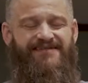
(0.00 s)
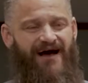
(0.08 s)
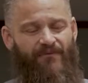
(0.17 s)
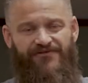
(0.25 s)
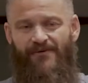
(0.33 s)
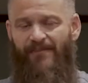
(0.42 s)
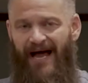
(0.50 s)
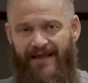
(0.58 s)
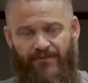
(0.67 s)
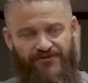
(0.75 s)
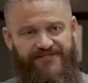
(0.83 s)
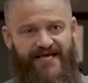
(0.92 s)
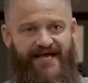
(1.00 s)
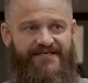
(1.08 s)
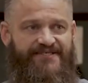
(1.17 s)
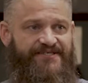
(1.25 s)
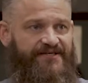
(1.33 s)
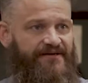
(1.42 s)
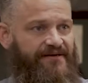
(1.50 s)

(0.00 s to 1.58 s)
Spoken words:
not what the Bible says.